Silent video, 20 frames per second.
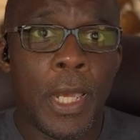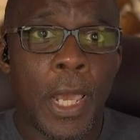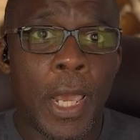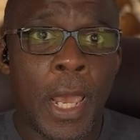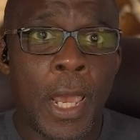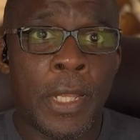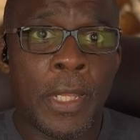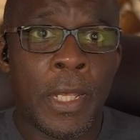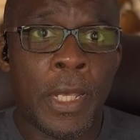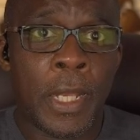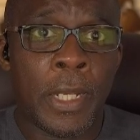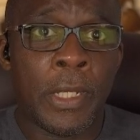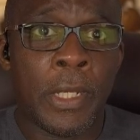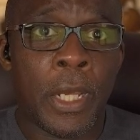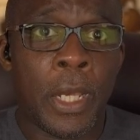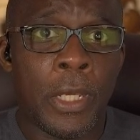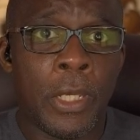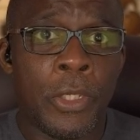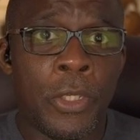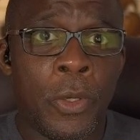and then
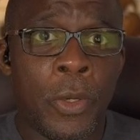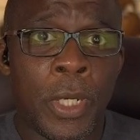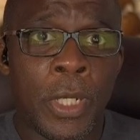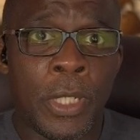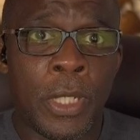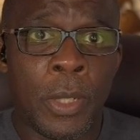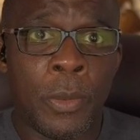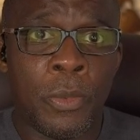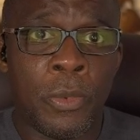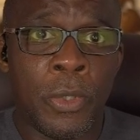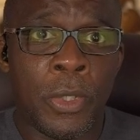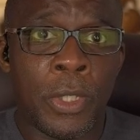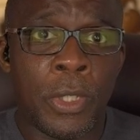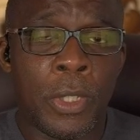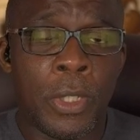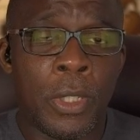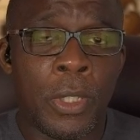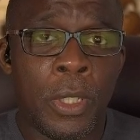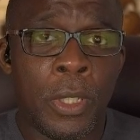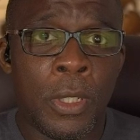you end up with
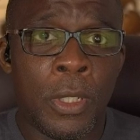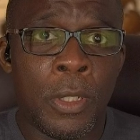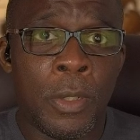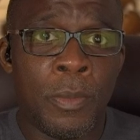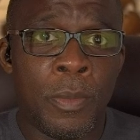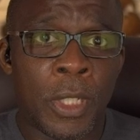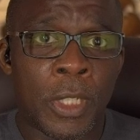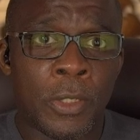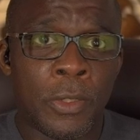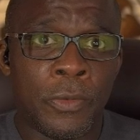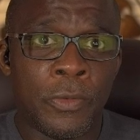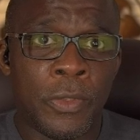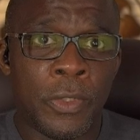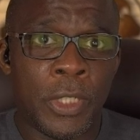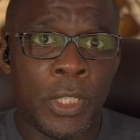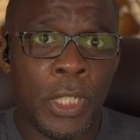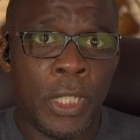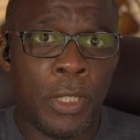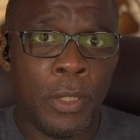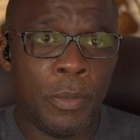the muscle
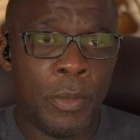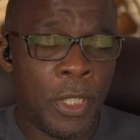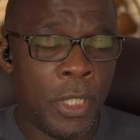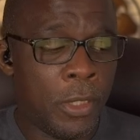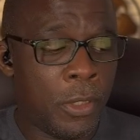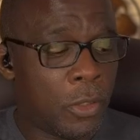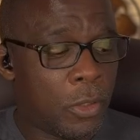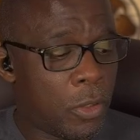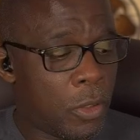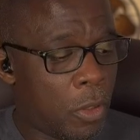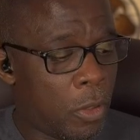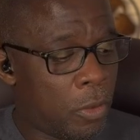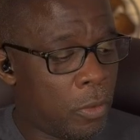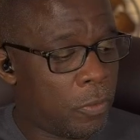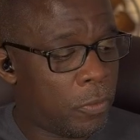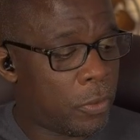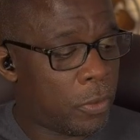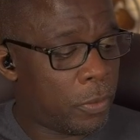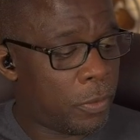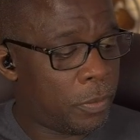fatigue being
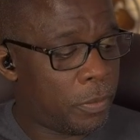solved.